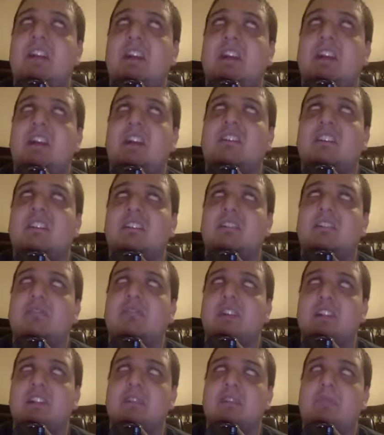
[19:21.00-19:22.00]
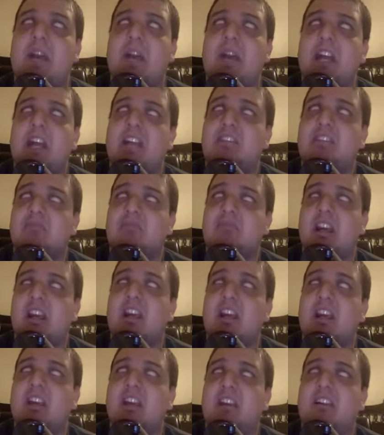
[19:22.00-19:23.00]
because it really depends,
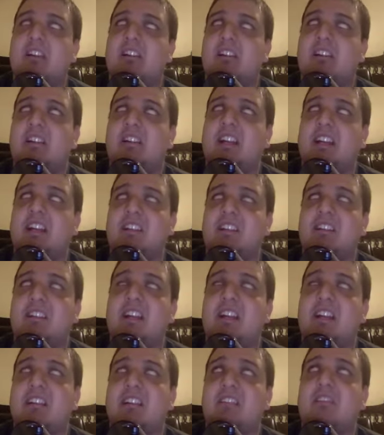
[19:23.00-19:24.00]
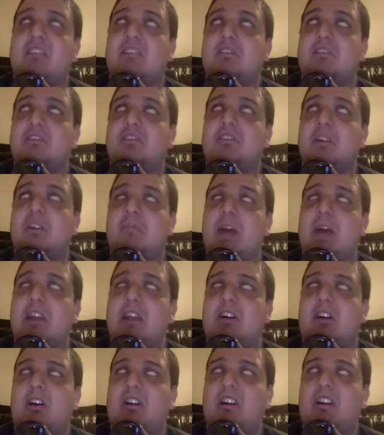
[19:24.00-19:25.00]
right? Like I said, some might
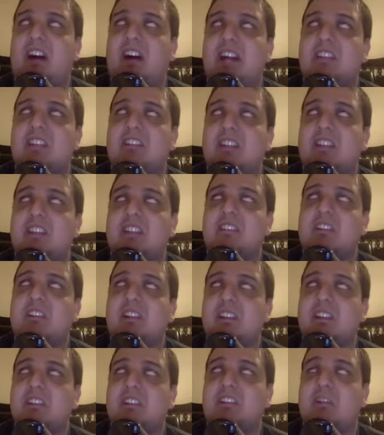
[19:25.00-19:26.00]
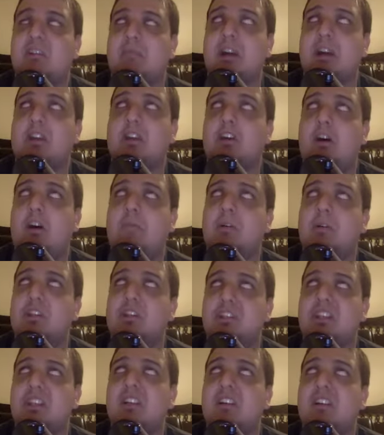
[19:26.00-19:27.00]
call high sticks. Some might call
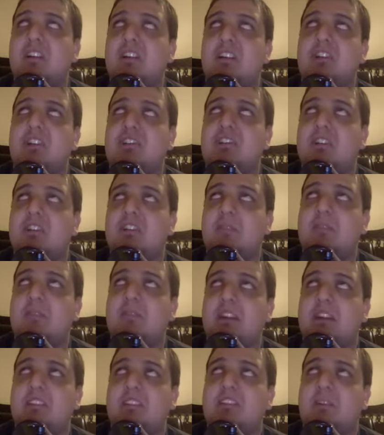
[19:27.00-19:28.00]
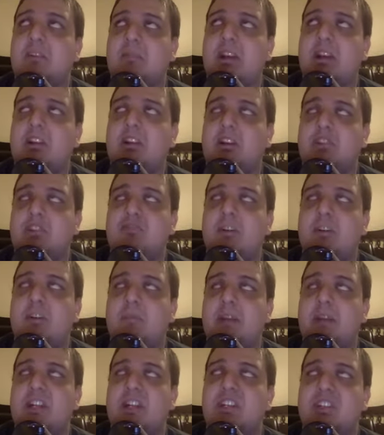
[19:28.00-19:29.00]
pushing. Some might some might call
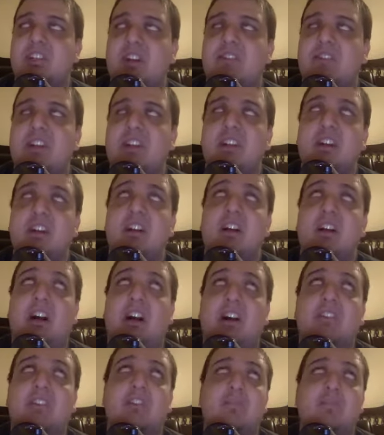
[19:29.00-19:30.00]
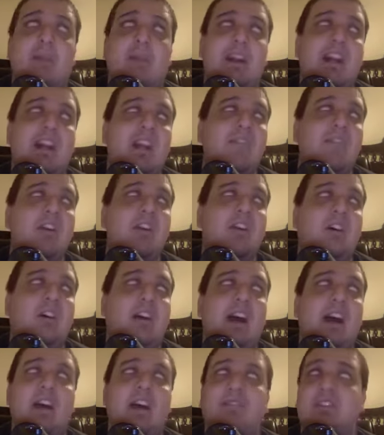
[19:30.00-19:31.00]
tripping and shoving. Others might not even call
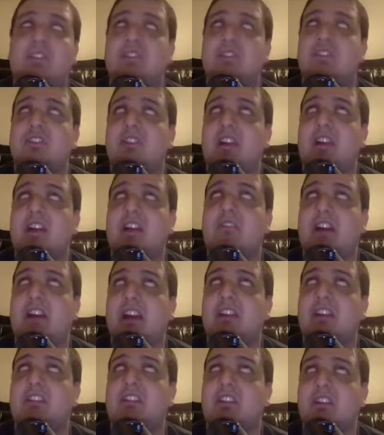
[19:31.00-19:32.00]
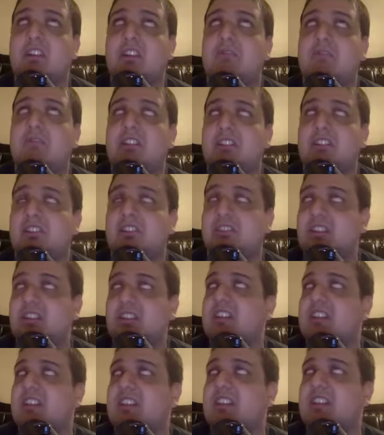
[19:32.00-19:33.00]
half those. You're like, why are there no whistles?
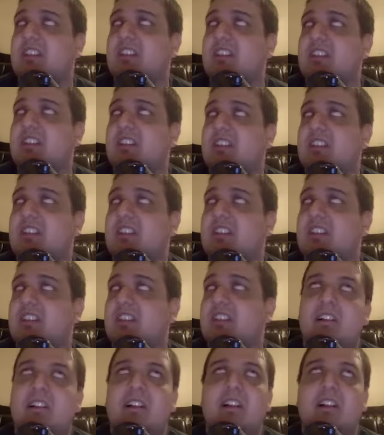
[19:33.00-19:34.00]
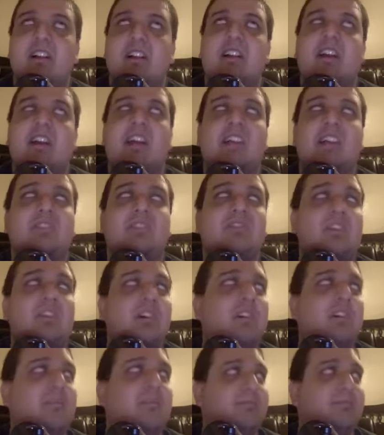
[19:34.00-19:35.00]
Because they ain't doing it. And
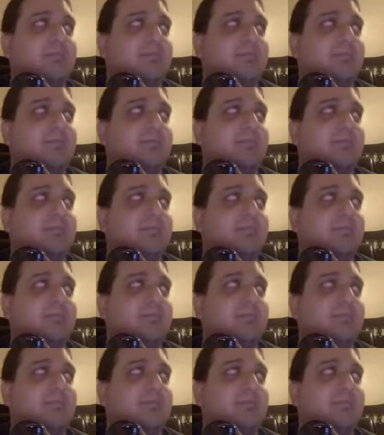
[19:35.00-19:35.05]
so